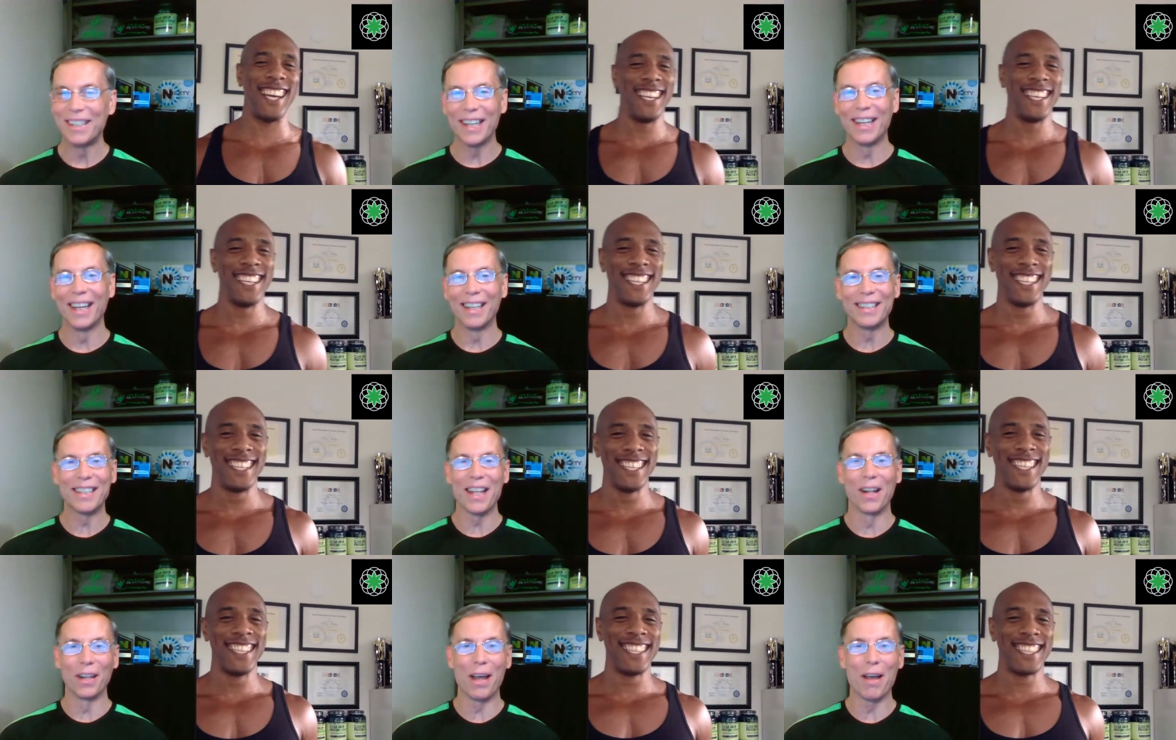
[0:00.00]
Speaker 1: still,
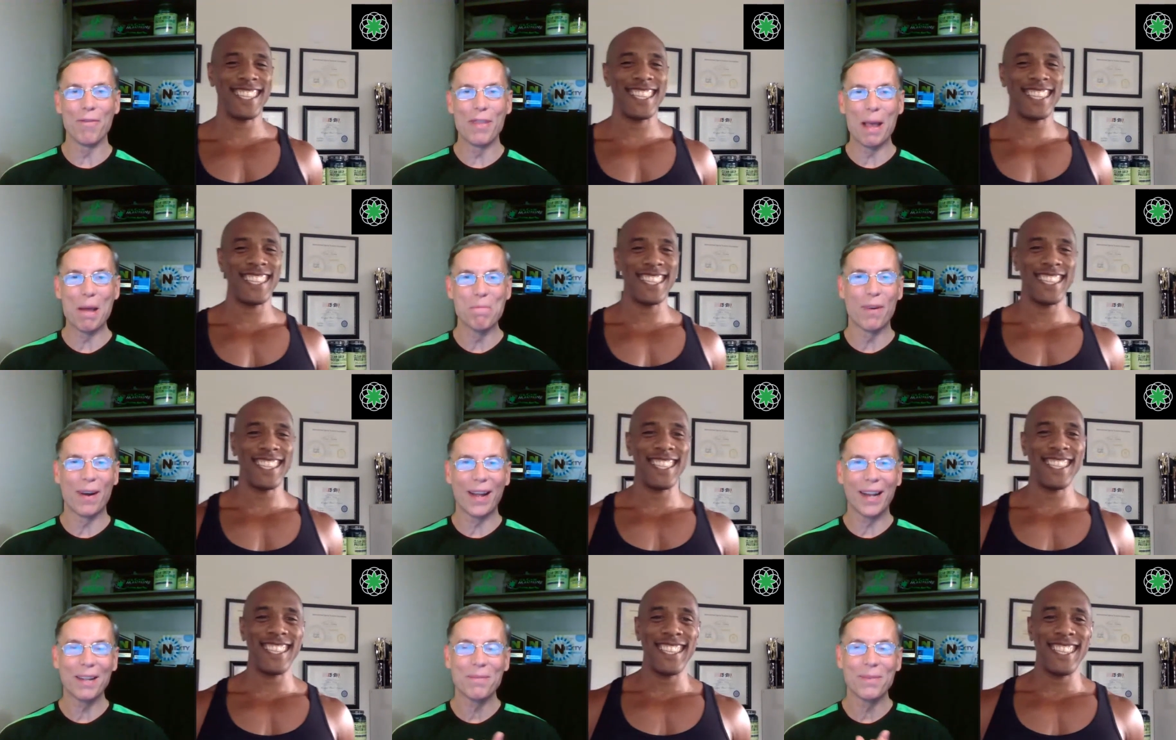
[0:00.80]
still, love that
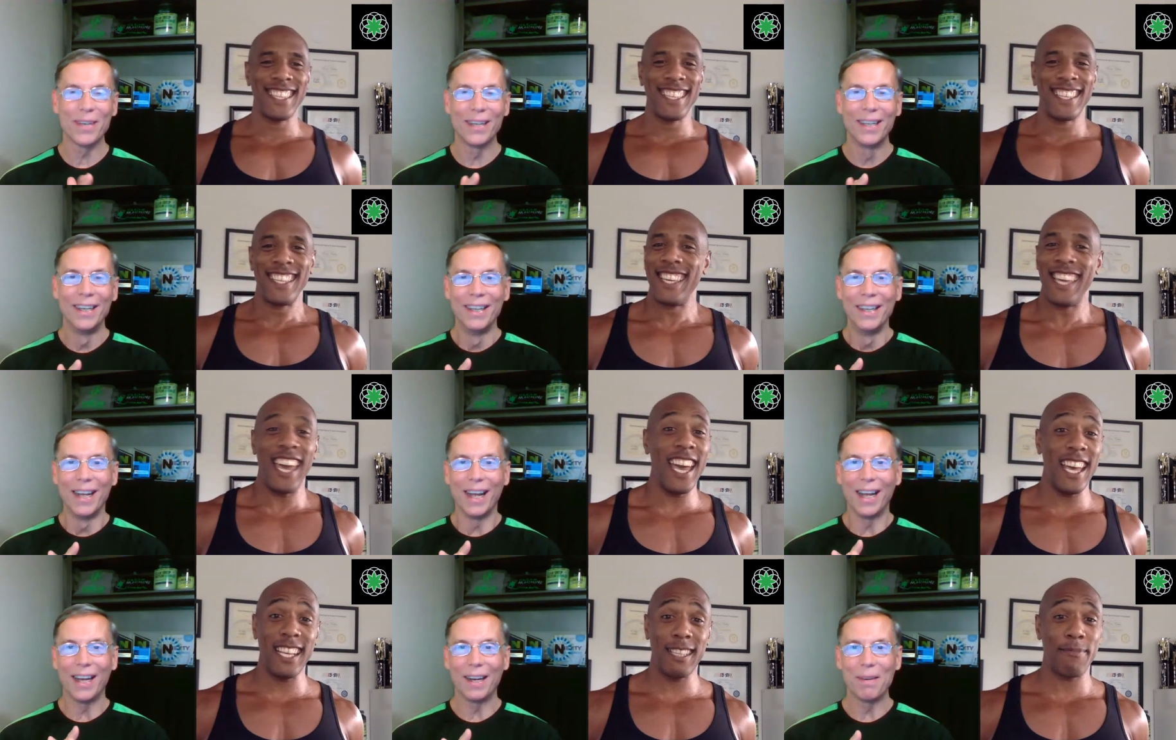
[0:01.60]
product. But,
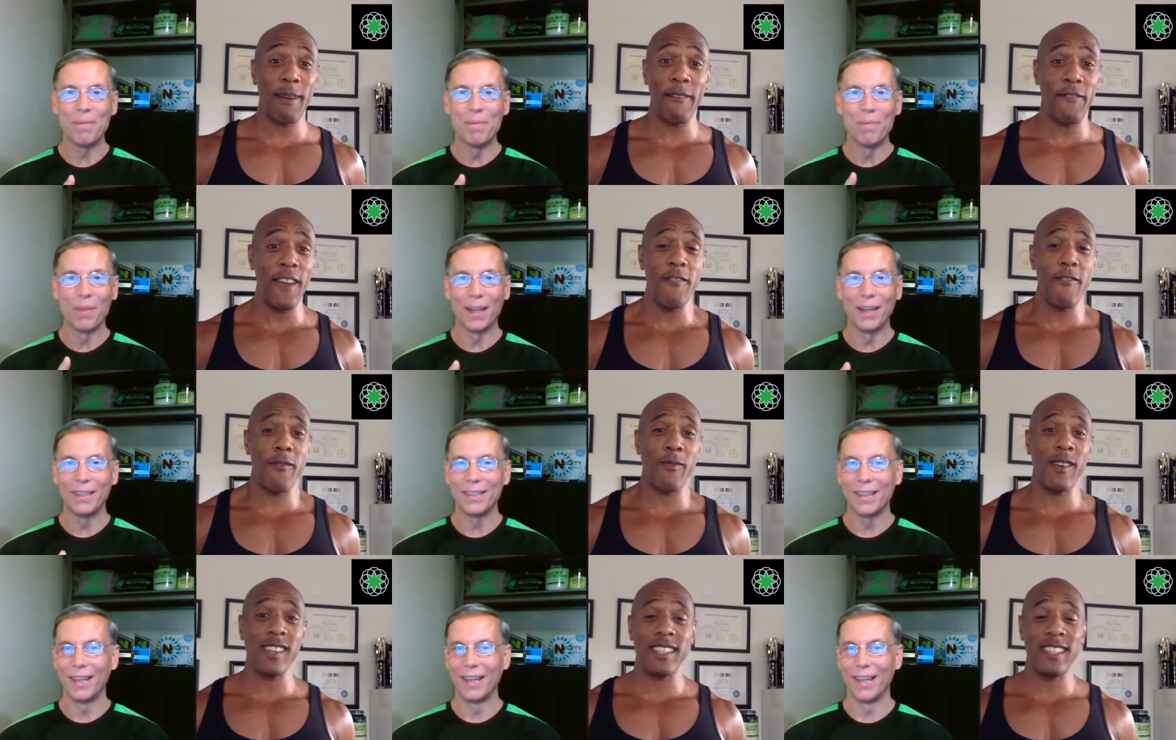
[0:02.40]
Speaker 2: yeah,
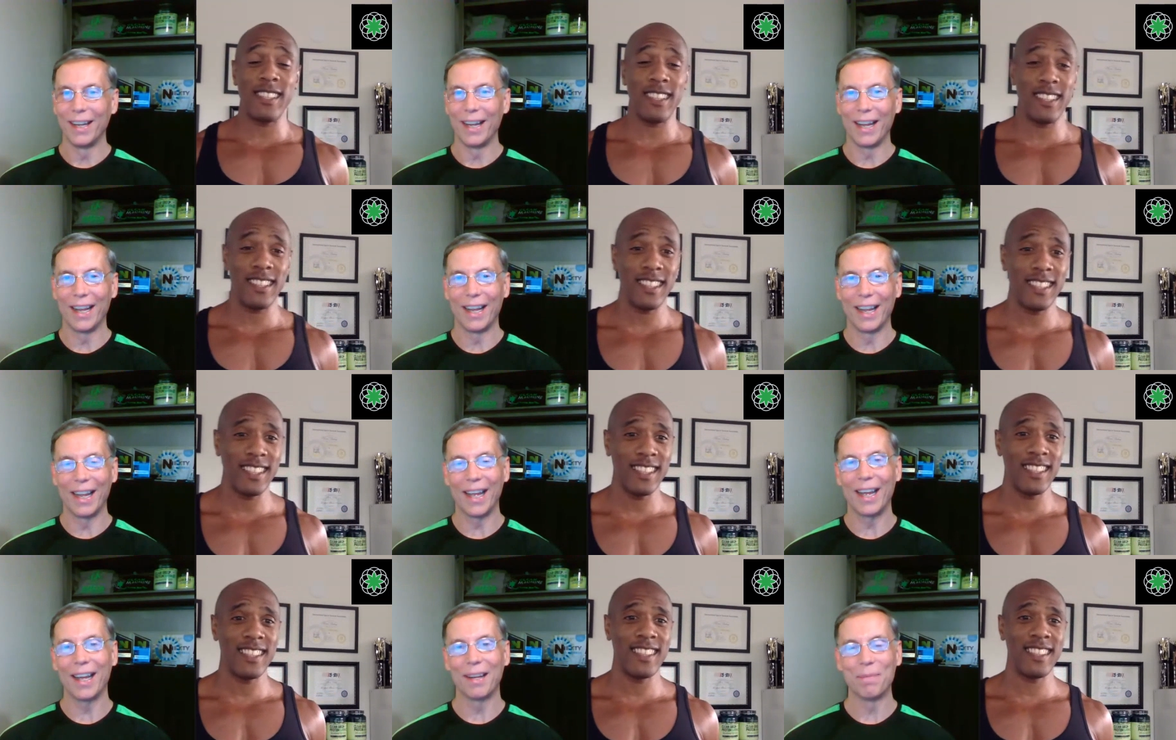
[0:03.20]
um,
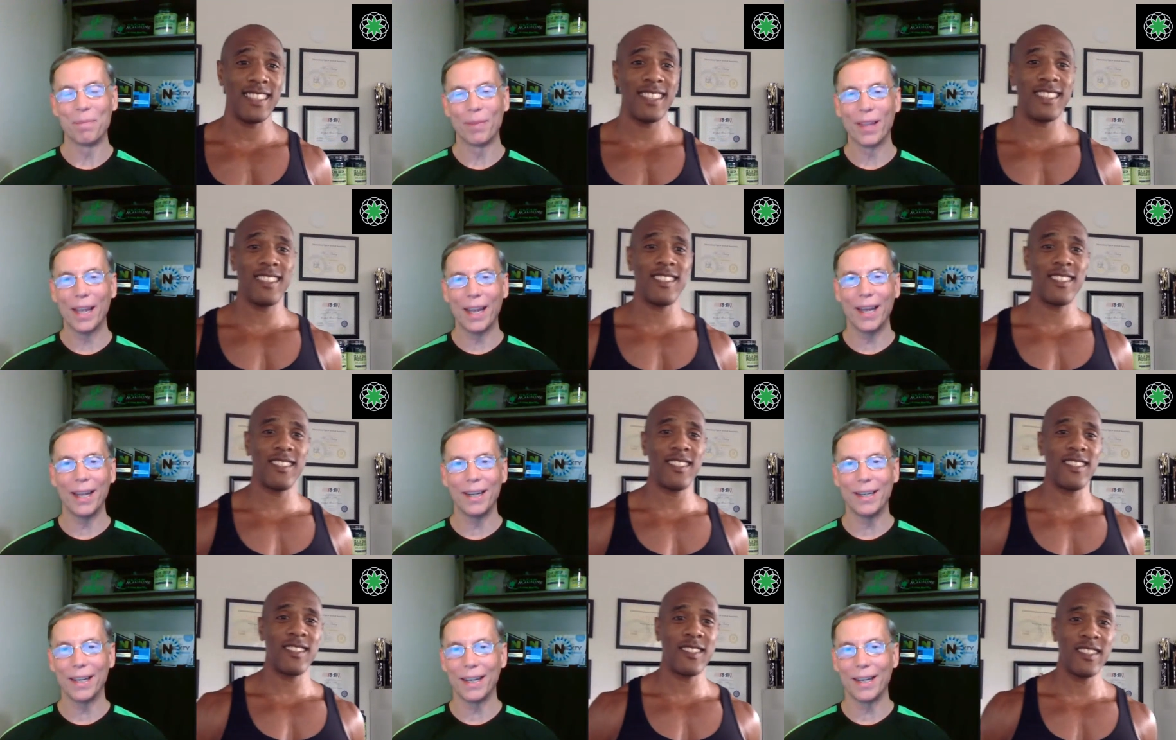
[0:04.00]
Speaker 1: Yeah.
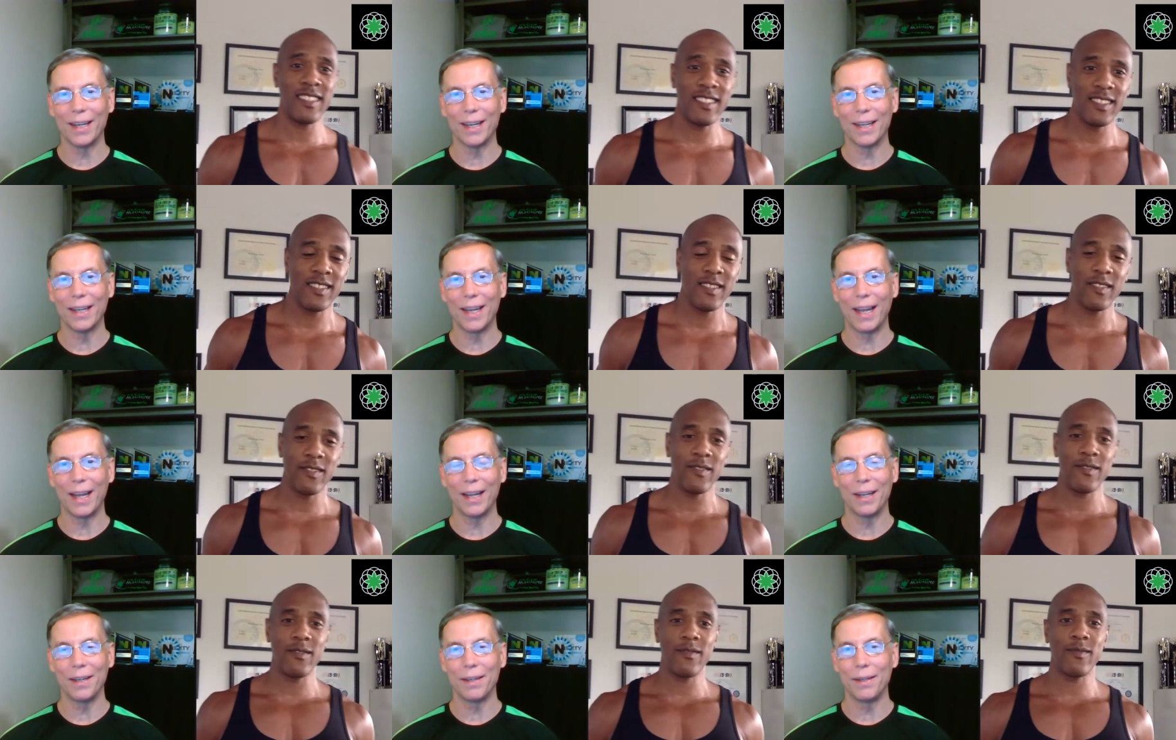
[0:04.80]
And, uh,
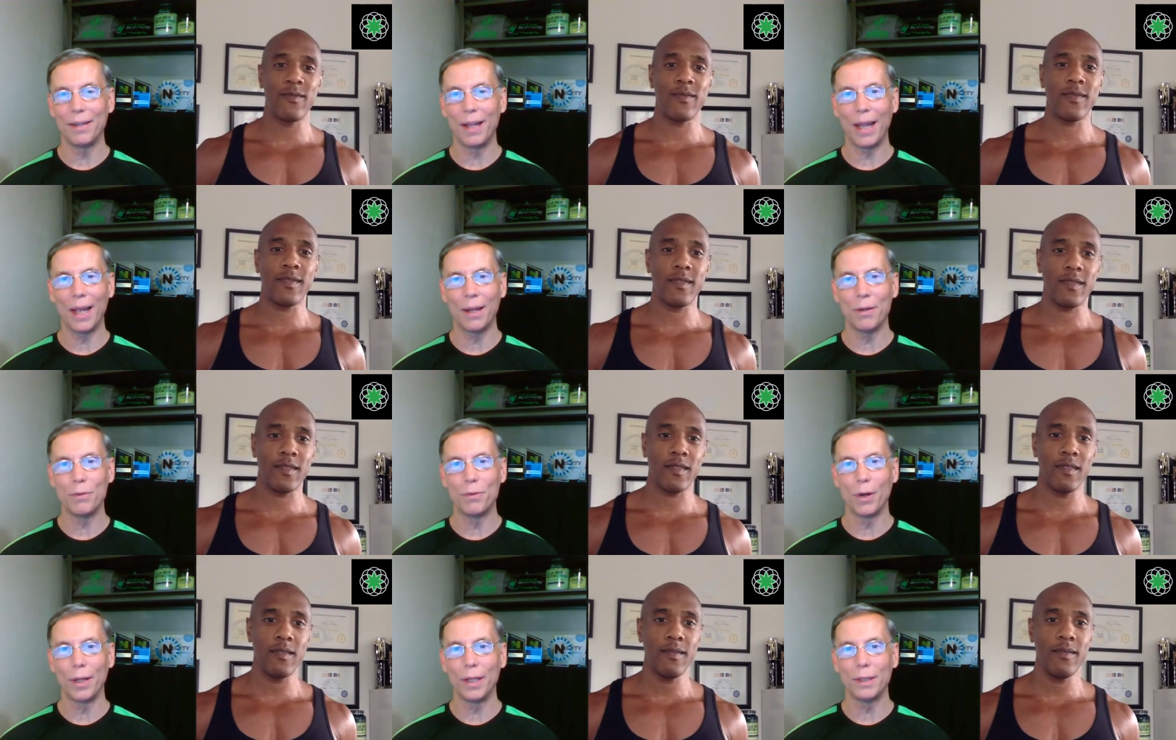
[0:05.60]
and yeah, you
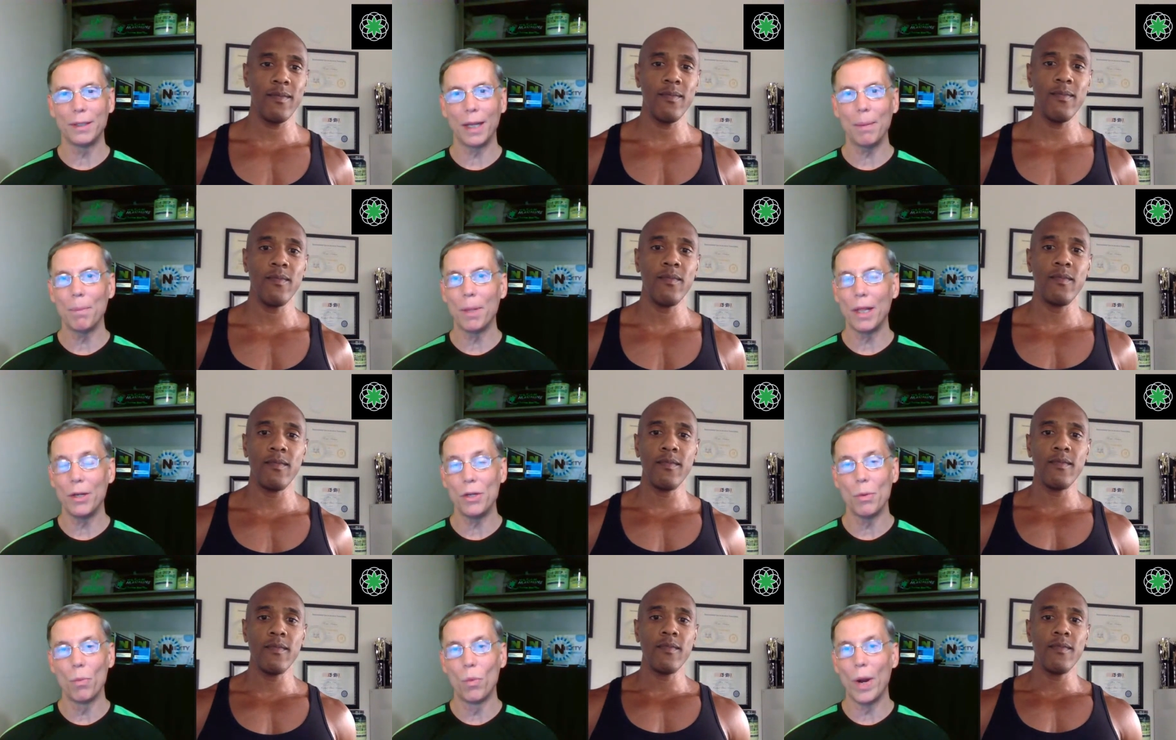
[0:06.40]
joined the team and then
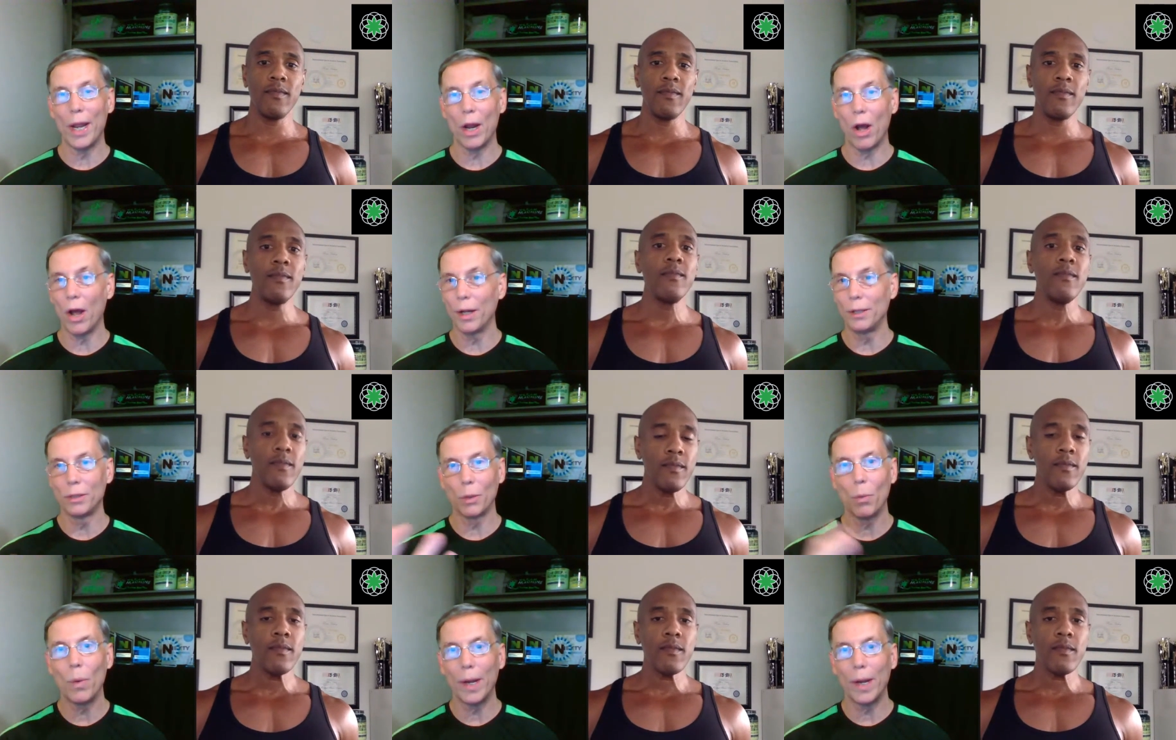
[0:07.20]
you went on to